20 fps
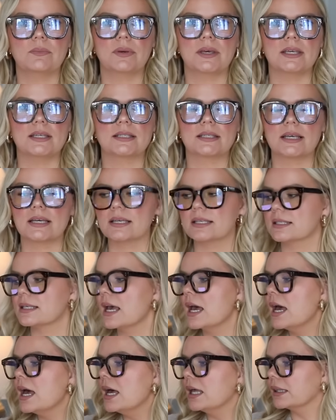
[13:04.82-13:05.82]
pieces
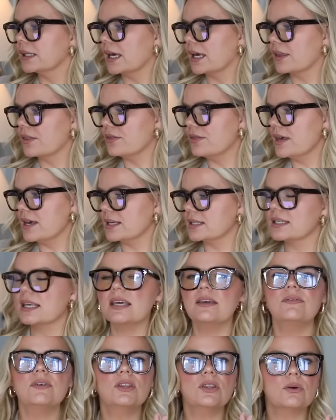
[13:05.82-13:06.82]
like this,
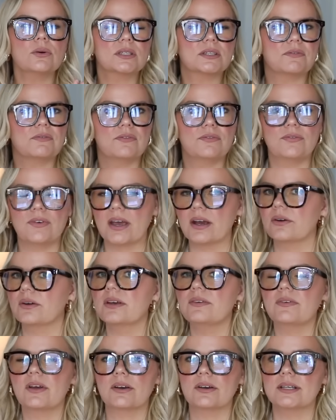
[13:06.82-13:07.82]
even though it's
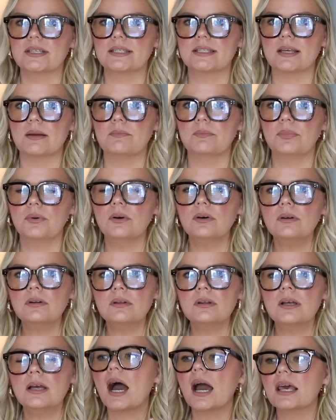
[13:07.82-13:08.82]
very, very
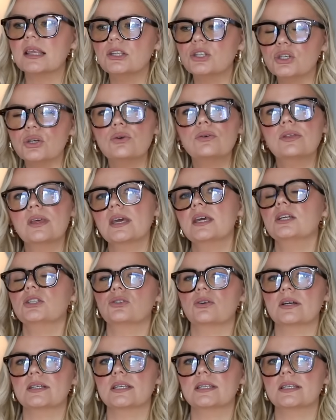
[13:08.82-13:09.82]
simple. I do think it
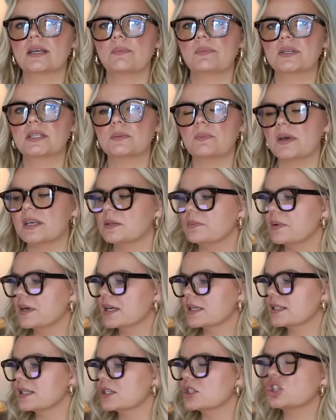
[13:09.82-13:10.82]
dresses up a space
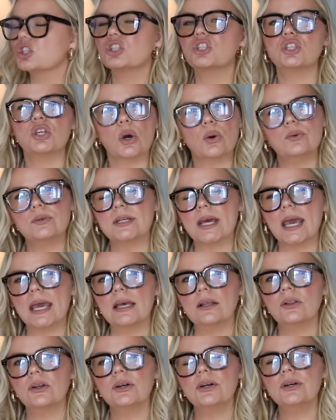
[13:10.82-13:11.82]
because it's so
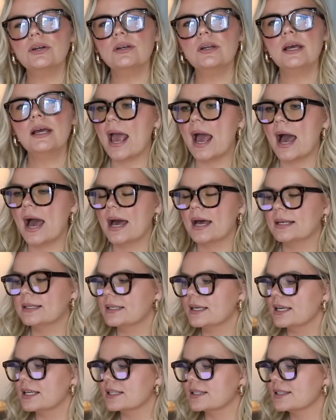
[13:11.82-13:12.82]
tailored
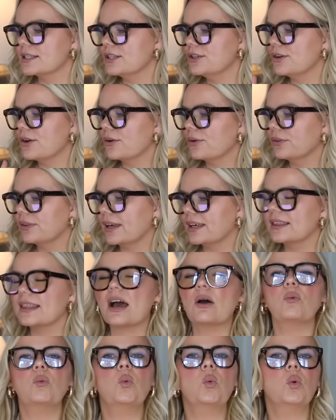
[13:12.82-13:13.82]
and it's, you know, like
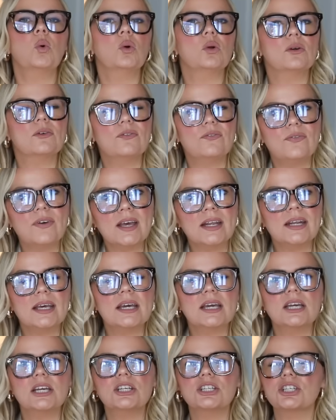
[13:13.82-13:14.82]
that wool
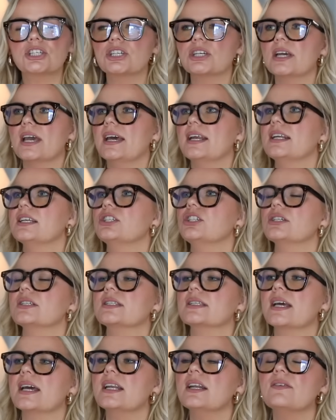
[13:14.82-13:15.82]
finish, and it
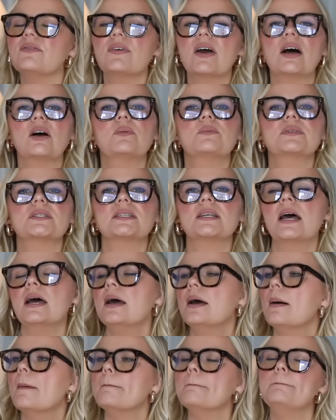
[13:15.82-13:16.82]
just kind of helps
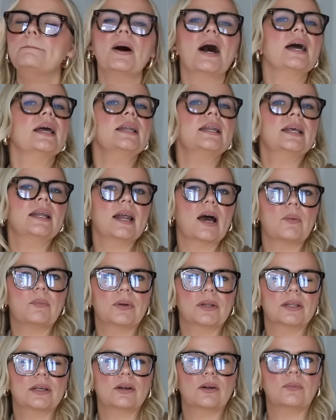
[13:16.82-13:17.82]
button it up
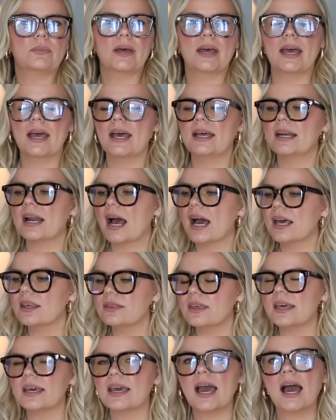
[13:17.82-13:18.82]
a little bit. And I
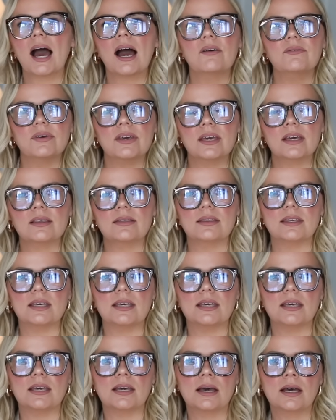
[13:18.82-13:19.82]
think having
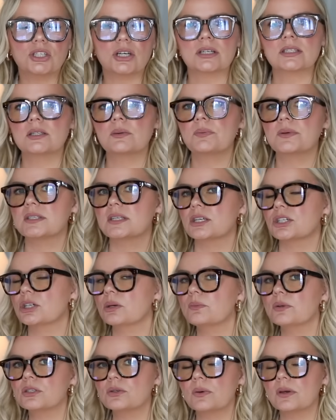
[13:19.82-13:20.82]
the
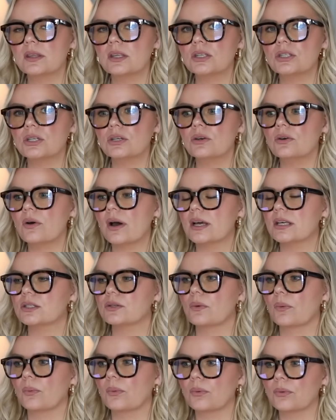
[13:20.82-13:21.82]
juxtaposition between the two has
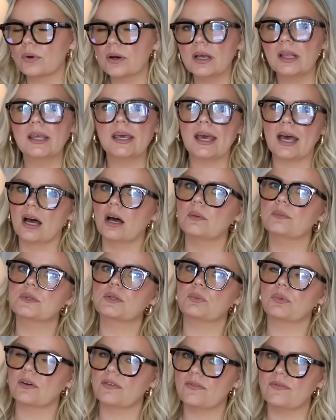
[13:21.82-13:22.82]
really helped
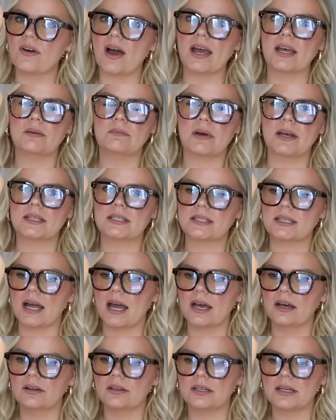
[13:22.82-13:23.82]
refine my
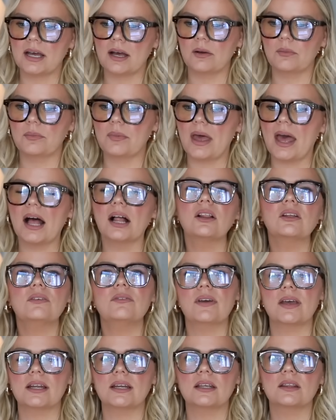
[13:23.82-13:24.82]
style and help
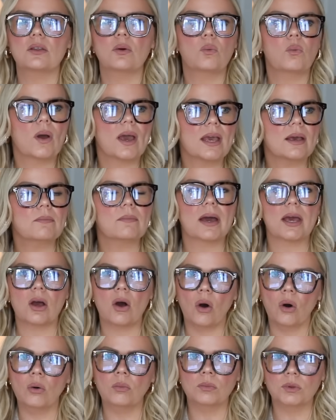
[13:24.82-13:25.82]
elevated the way my
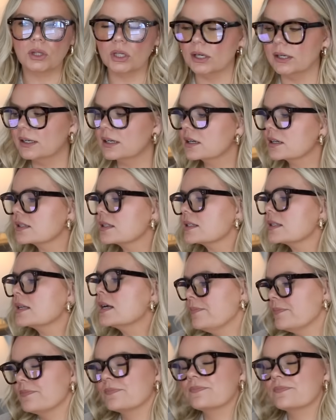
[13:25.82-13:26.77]
home looks.